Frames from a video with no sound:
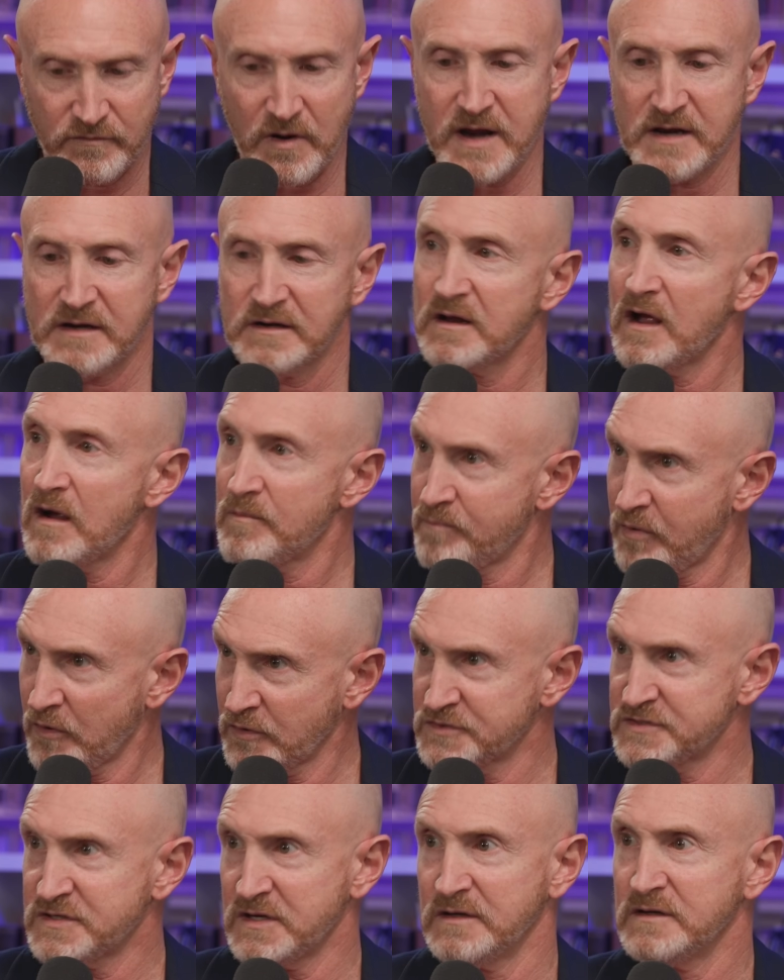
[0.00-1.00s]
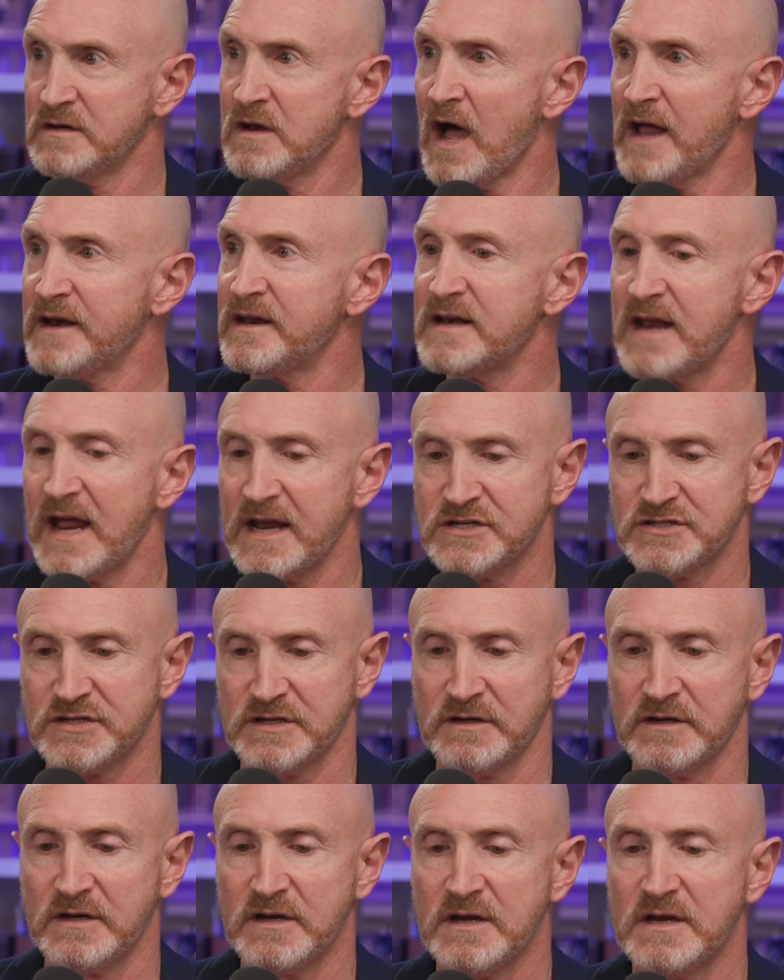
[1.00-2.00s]
Right, a person, not a
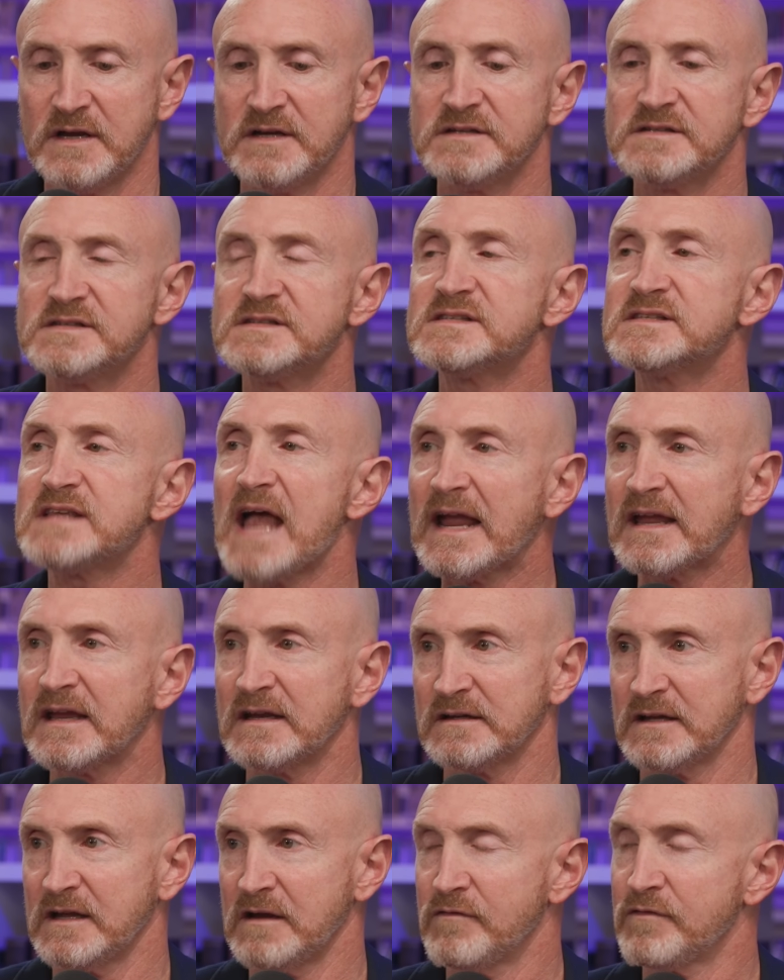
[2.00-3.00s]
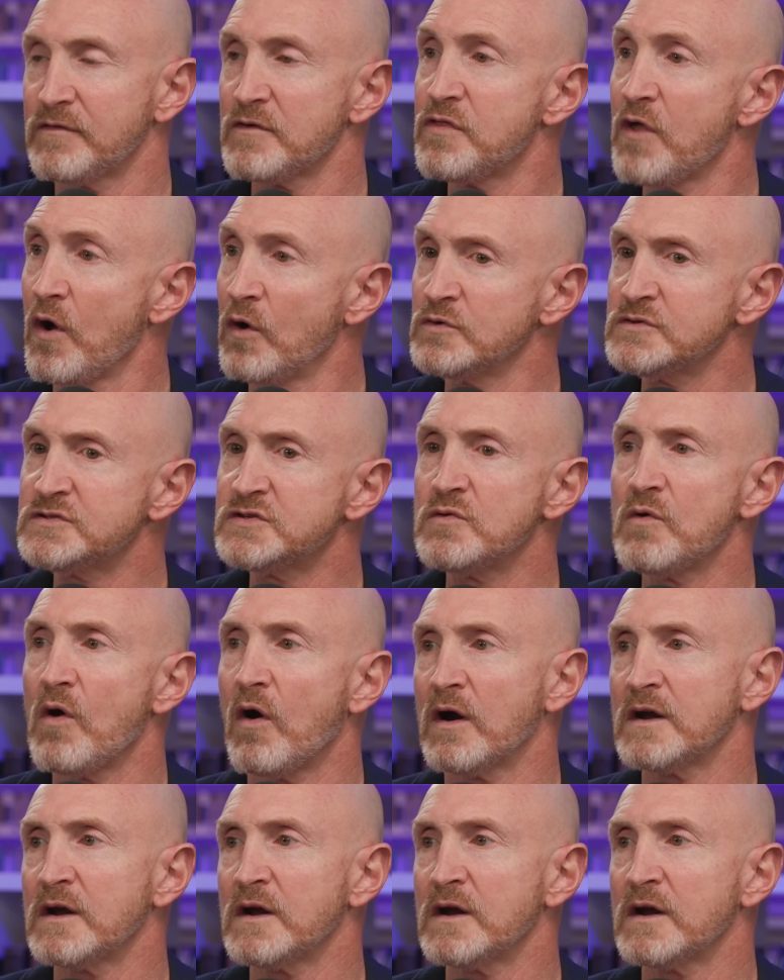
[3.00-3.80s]
nation. Secondly, for those who